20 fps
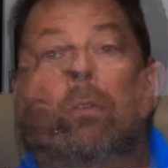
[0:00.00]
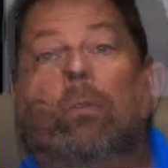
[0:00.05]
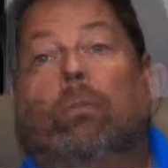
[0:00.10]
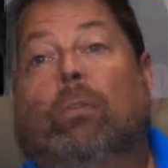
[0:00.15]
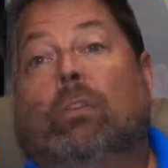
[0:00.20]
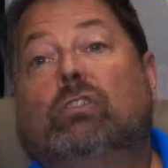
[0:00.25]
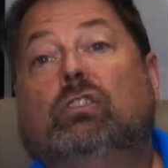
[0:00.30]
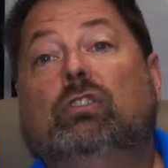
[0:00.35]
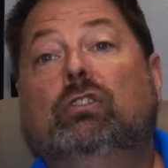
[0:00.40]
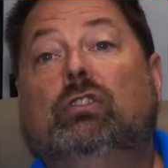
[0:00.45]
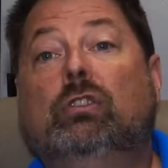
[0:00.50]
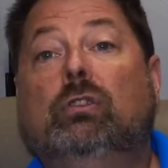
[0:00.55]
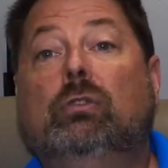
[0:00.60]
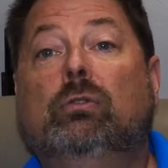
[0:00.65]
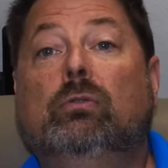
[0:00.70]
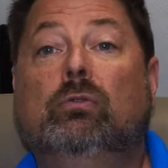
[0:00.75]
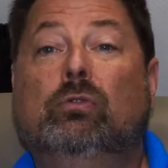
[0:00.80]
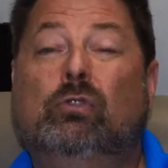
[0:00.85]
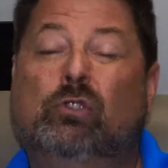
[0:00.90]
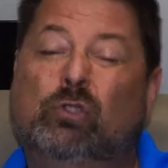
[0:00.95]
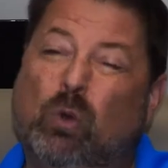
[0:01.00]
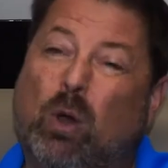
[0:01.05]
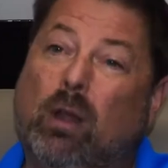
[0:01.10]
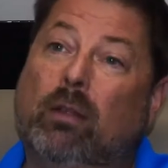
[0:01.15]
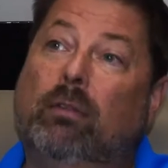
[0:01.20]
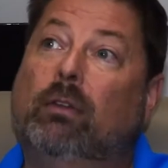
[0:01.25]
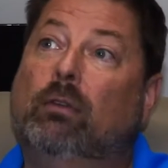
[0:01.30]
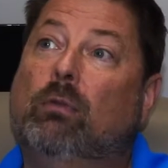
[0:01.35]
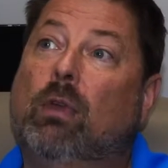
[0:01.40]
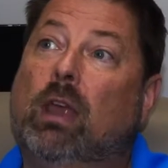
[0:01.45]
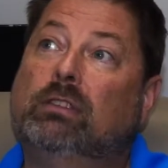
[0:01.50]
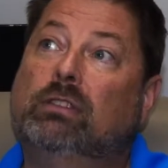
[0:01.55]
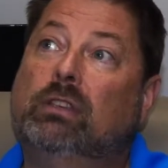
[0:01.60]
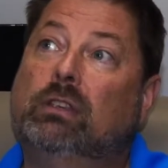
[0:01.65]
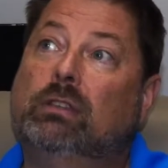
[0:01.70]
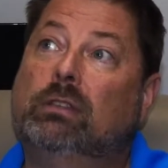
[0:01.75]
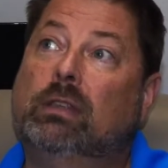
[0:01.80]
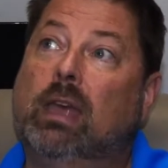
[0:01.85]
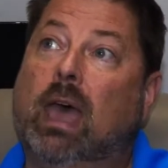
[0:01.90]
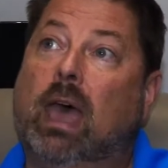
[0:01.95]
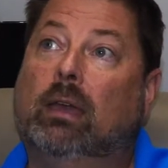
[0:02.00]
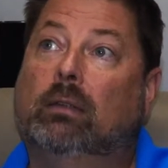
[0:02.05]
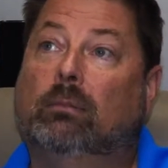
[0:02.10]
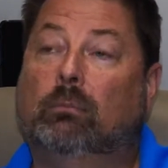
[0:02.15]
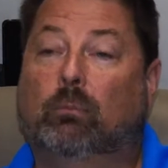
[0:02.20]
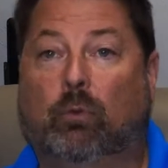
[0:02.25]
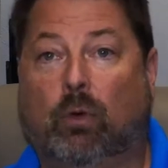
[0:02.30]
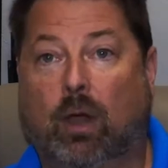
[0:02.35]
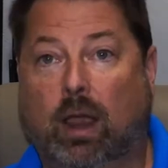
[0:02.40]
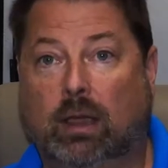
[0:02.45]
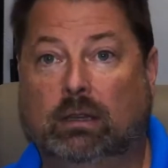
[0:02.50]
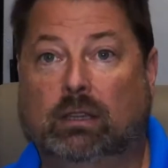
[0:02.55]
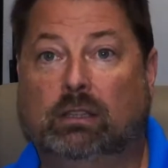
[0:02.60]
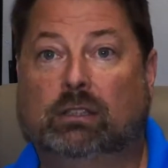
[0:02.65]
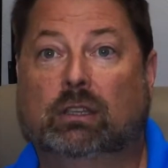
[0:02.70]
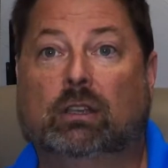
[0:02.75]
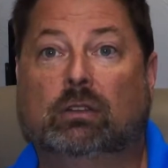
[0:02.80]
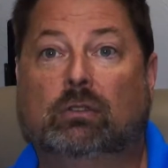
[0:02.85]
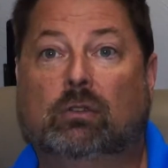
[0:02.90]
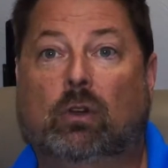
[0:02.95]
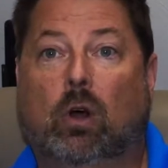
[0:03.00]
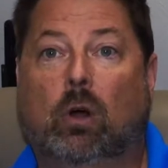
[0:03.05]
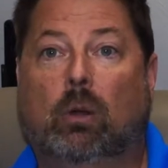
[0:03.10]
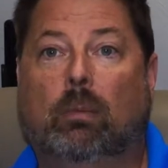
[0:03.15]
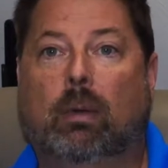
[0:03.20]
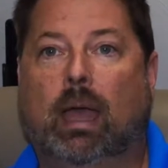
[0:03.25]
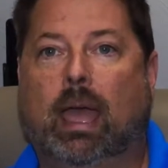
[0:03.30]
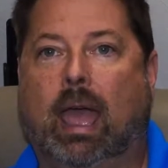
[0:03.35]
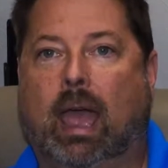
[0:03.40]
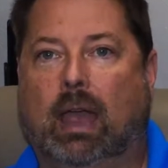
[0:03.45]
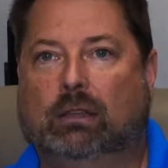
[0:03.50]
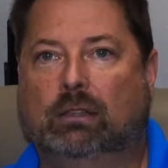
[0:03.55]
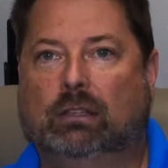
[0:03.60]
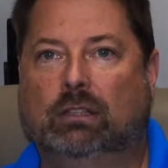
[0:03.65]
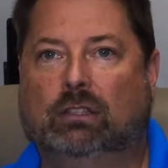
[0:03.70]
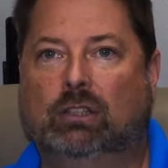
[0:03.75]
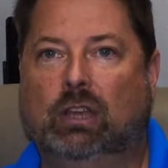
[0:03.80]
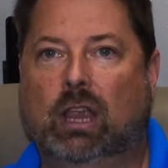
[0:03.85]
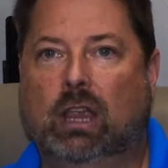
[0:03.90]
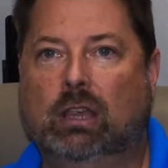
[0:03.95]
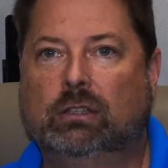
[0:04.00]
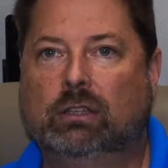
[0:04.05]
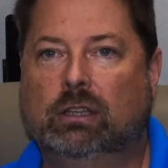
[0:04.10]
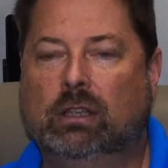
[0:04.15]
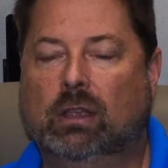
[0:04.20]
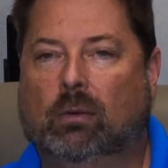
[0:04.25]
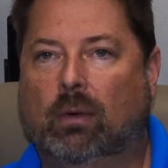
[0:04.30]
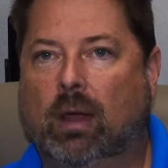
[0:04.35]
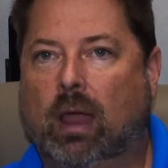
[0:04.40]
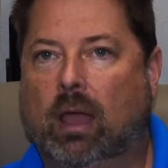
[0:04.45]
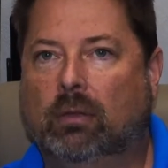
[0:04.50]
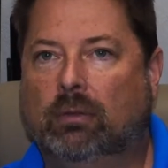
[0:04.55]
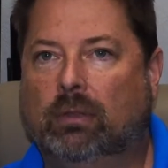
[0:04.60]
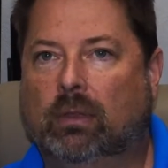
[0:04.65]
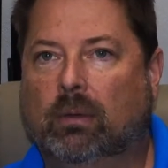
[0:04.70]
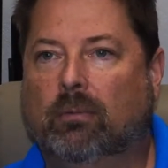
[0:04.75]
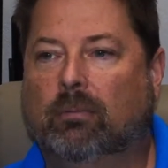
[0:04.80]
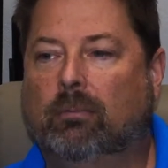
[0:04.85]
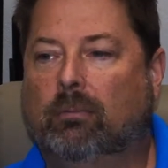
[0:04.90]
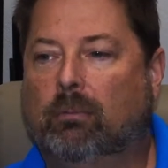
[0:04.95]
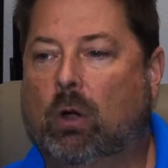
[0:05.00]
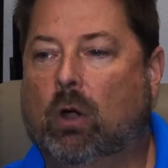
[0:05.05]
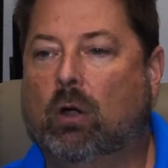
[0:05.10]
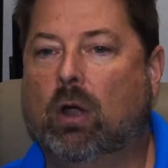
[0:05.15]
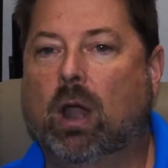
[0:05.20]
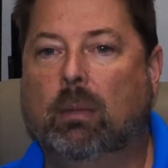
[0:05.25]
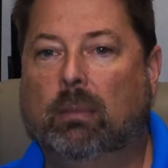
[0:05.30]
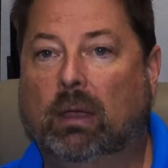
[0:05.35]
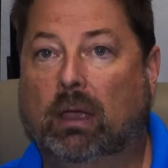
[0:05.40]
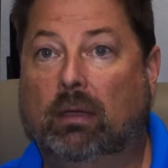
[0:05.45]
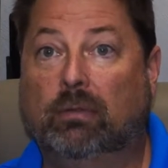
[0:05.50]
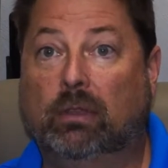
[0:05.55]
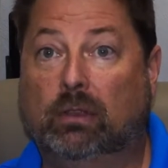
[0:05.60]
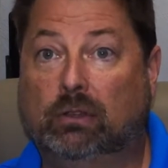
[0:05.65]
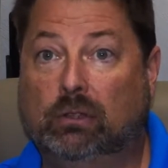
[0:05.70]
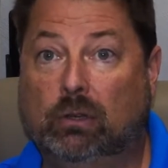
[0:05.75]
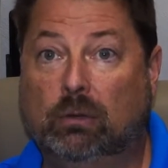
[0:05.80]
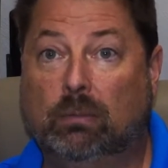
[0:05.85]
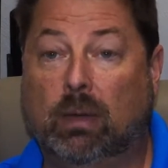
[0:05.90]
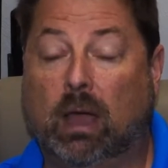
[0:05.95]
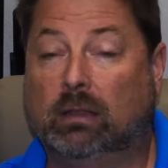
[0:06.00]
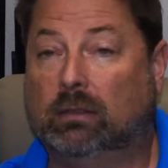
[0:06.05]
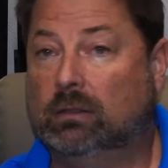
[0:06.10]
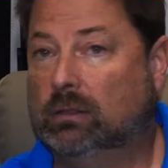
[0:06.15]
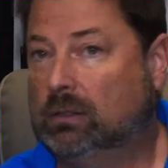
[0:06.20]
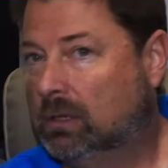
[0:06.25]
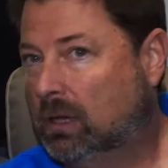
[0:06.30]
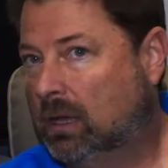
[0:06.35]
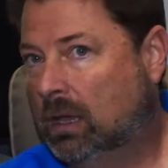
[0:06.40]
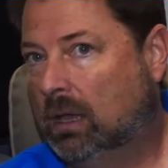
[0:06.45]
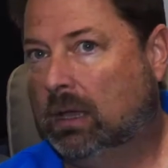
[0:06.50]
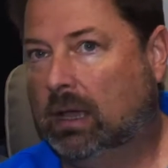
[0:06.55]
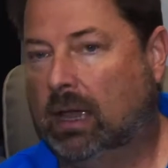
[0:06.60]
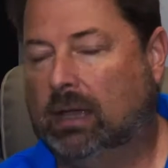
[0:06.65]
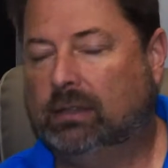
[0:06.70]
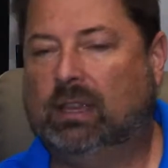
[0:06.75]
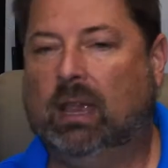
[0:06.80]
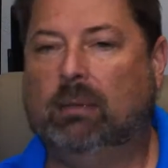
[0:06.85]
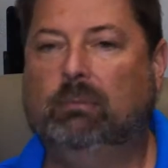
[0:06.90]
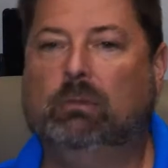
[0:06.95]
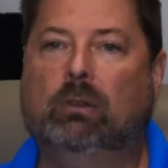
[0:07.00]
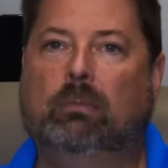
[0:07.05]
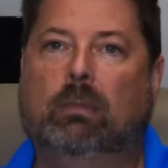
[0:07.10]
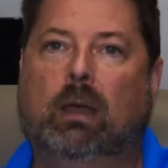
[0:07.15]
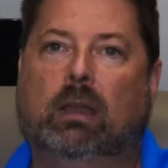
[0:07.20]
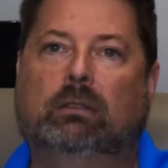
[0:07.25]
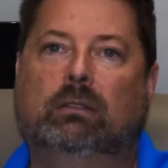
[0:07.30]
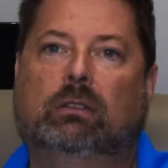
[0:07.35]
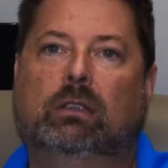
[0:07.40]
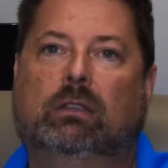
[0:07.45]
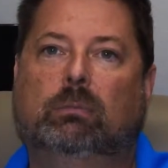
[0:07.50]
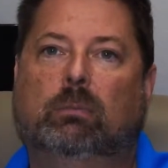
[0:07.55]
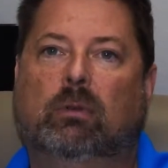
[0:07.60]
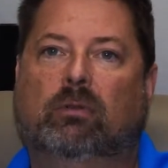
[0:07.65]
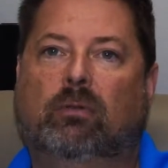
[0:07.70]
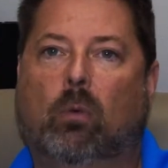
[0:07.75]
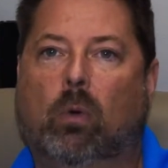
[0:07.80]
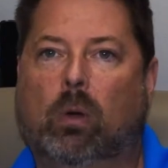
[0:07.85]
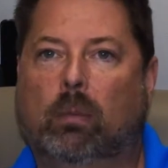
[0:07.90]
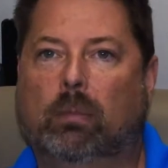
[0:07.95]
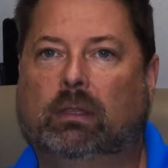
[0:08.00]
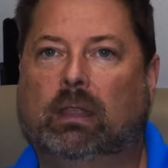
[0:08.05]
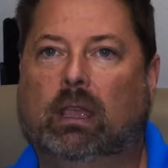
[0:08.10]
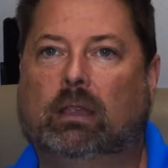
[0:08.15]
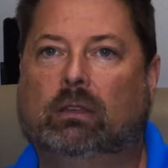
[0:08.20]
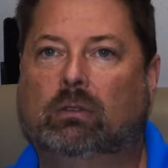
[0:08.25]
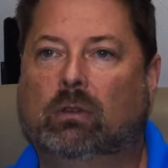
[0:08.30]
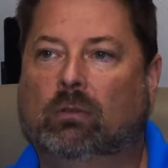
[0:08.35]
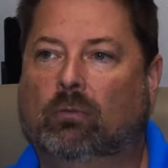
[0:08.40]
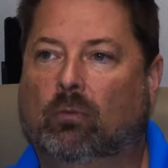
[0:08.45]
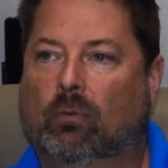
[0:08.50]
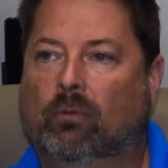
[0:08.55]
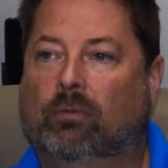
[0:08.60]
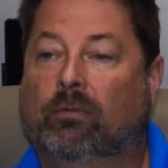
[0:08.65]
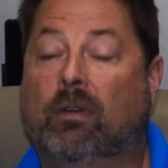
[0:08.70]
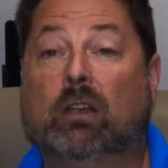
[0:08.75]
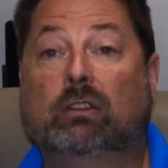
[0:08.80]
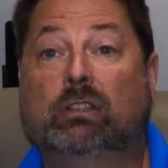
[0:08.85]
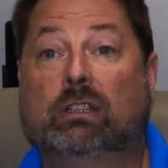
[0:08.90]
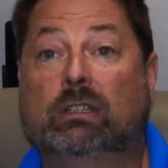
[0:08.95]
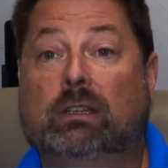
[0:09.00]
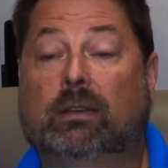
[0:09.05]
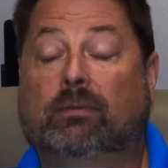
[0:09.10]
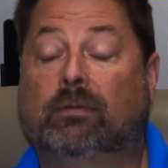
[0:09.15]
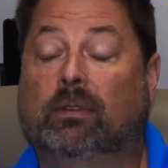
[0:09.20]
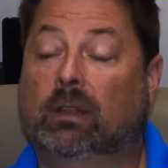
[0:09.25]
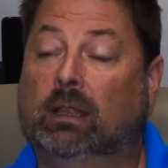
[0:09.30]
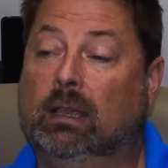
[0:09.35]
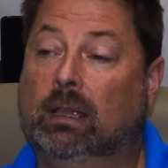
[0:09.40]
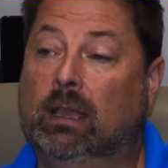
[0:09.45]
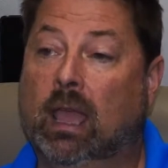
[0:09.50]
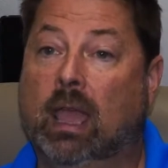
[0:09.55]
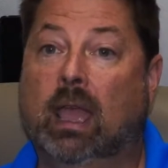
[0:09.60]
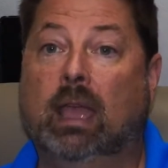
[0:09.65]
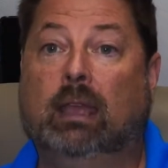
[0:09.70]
Version 2 sort of addresses that brightness control by actually changing around the programming of the two buttons, the same two buttons as before, but they function differently.